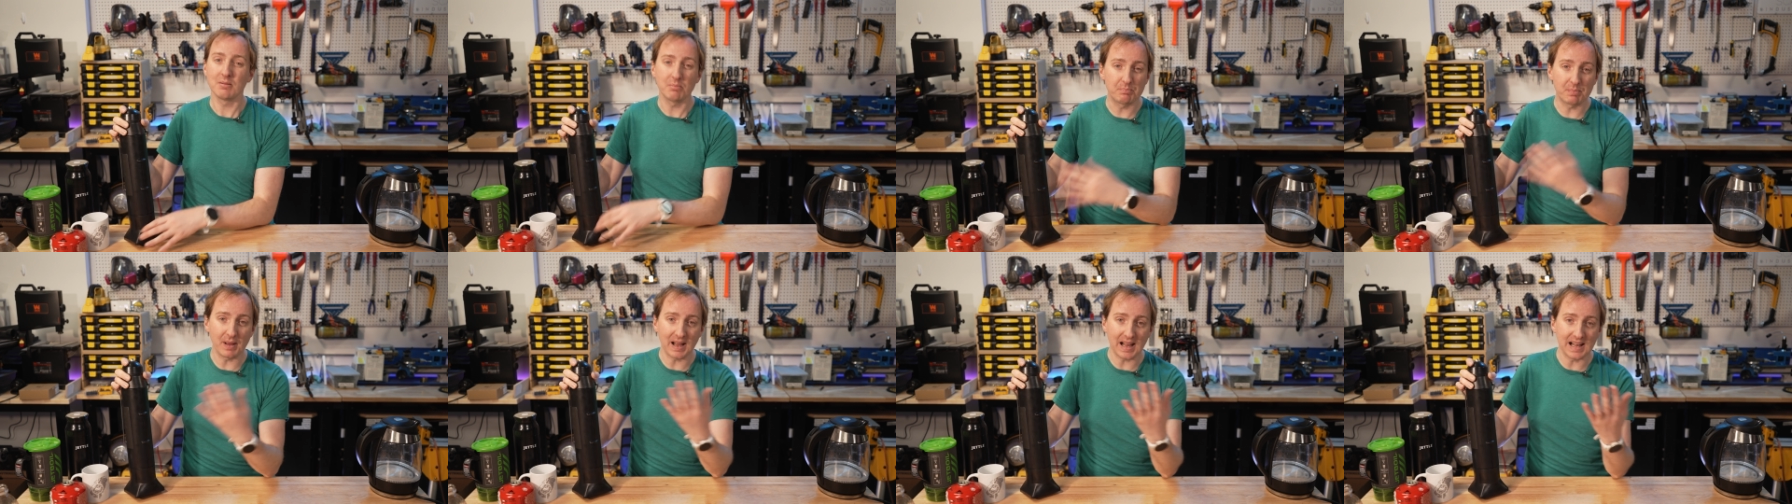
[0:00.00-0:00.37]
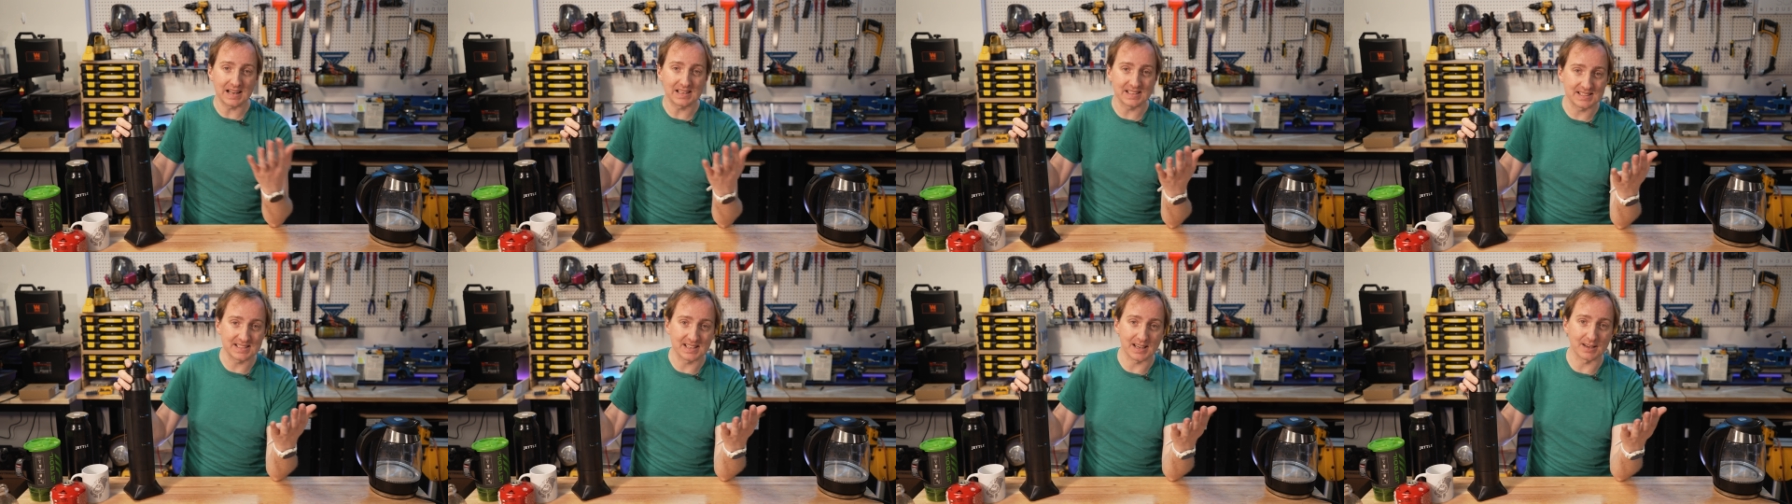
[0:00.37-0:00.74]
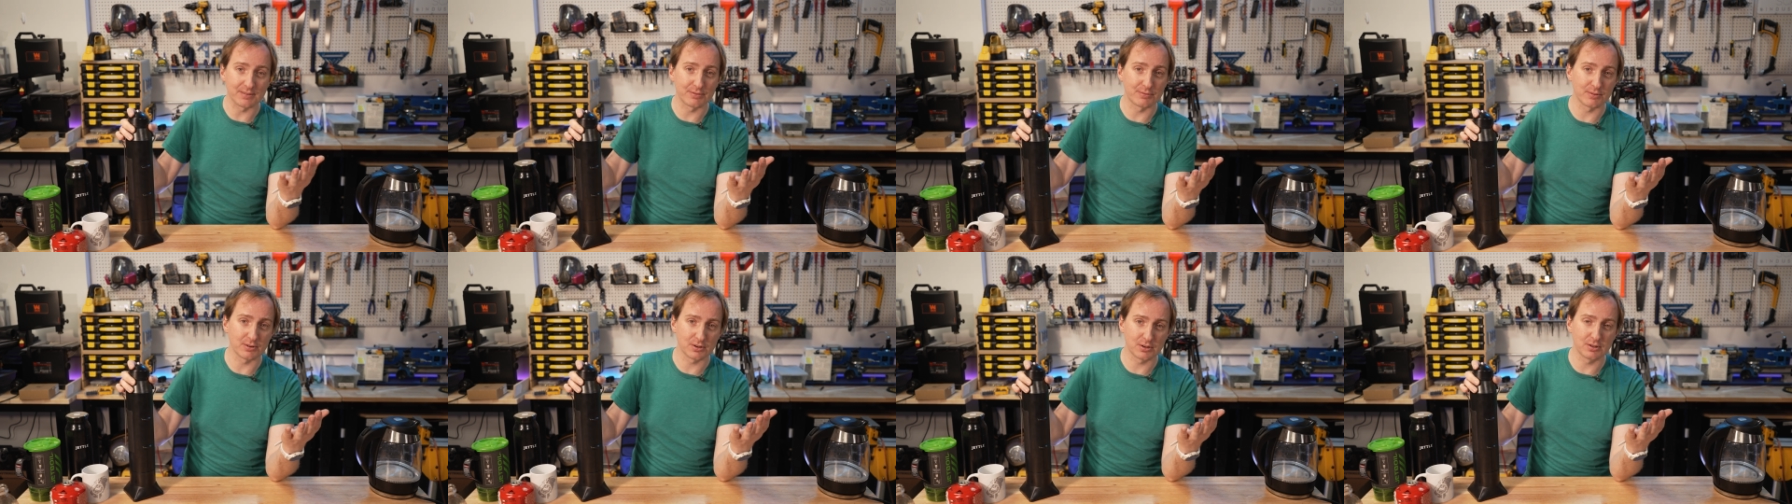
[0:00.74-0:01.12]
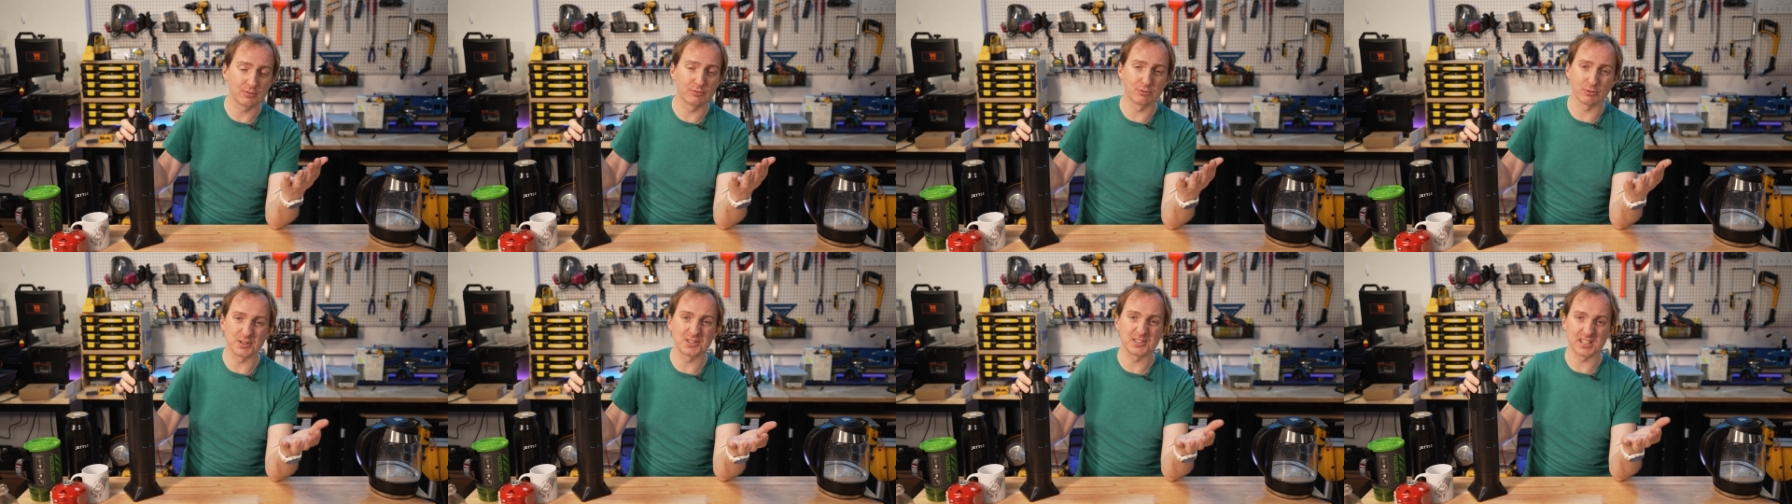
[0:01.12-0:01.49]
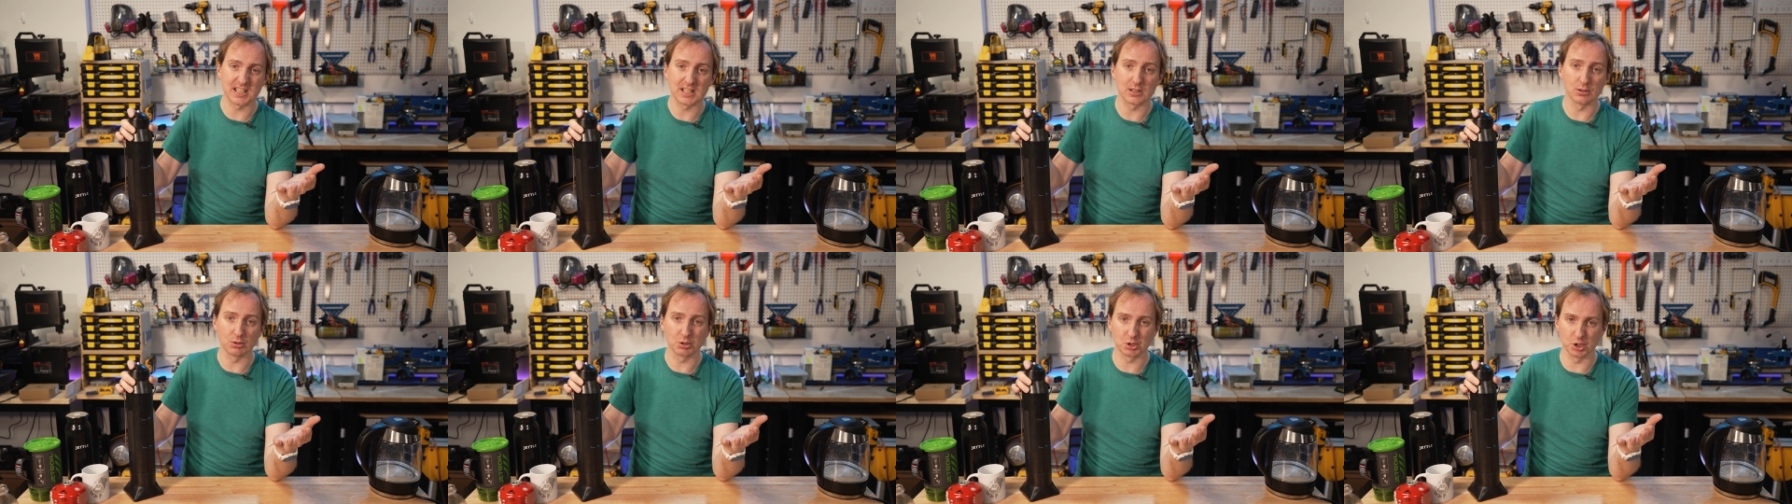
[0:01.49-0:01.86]
Barely enough for a
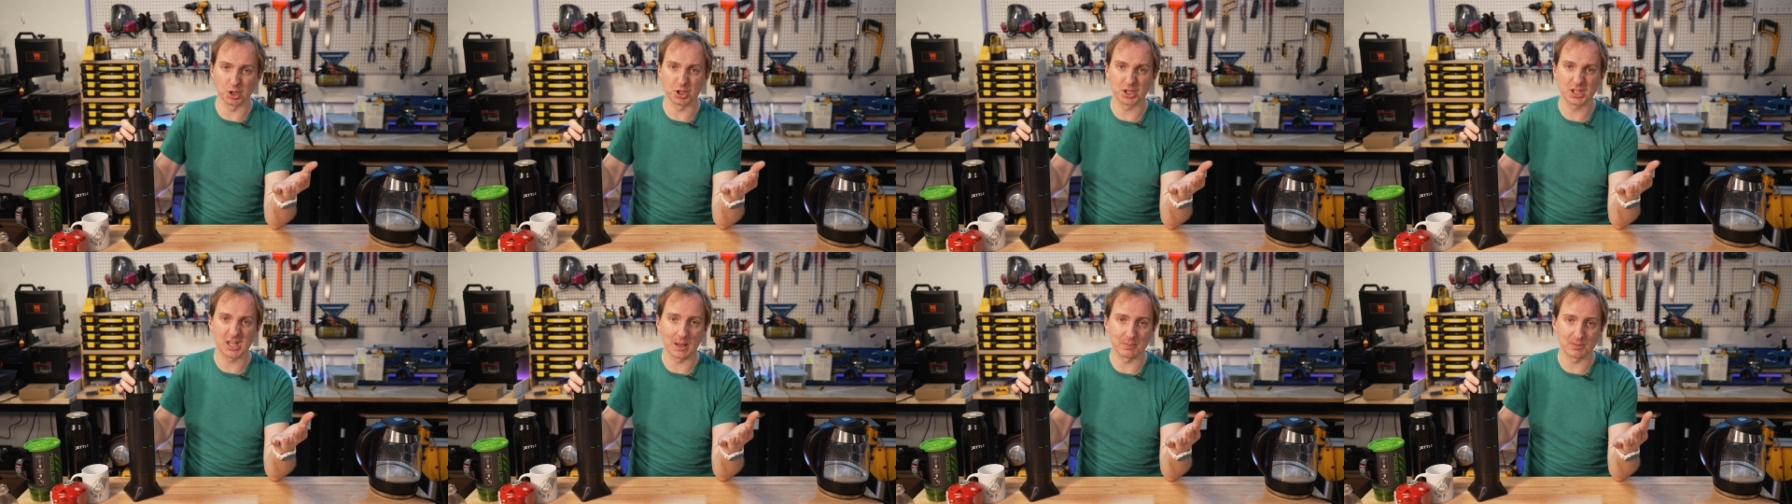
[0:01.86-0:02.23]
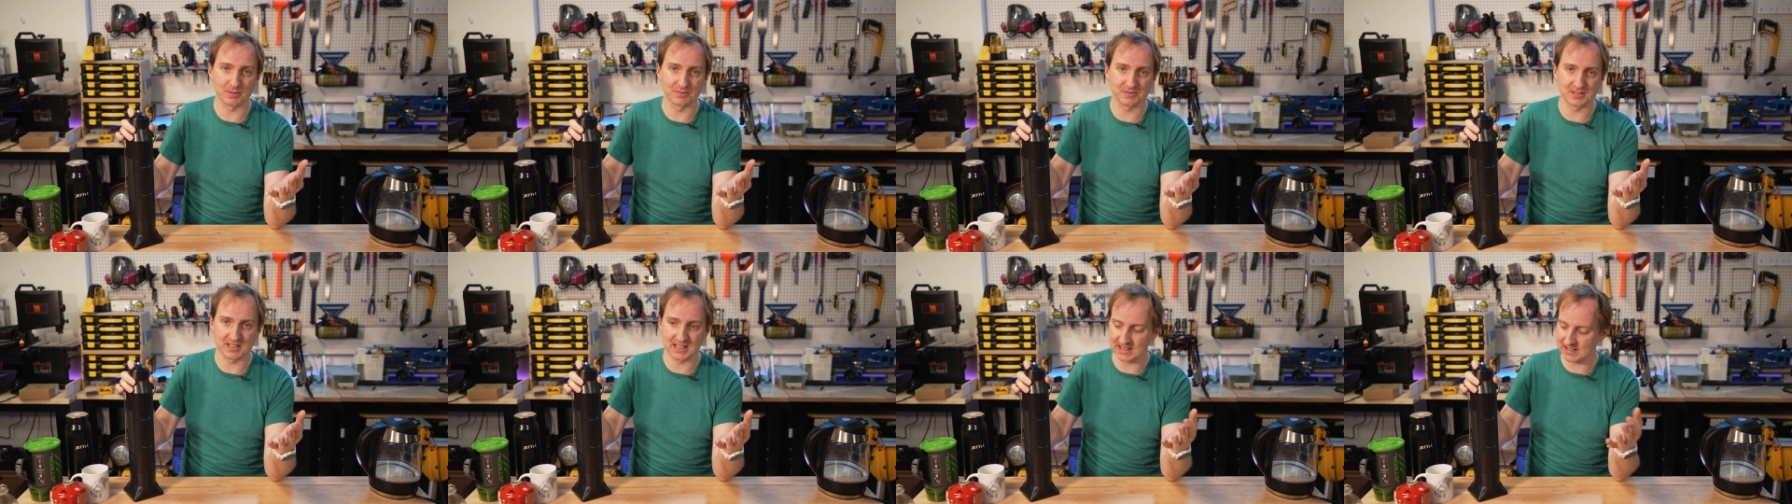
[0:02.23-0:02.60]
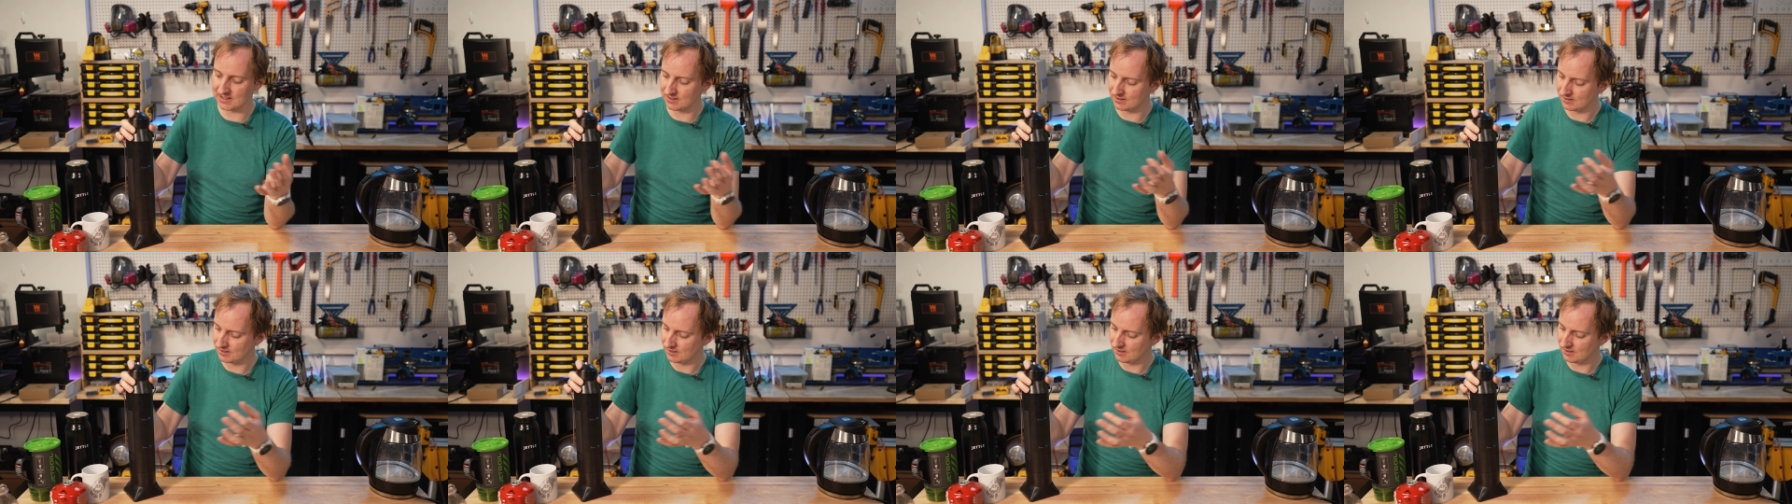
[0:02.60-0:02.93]
single good cup of tea.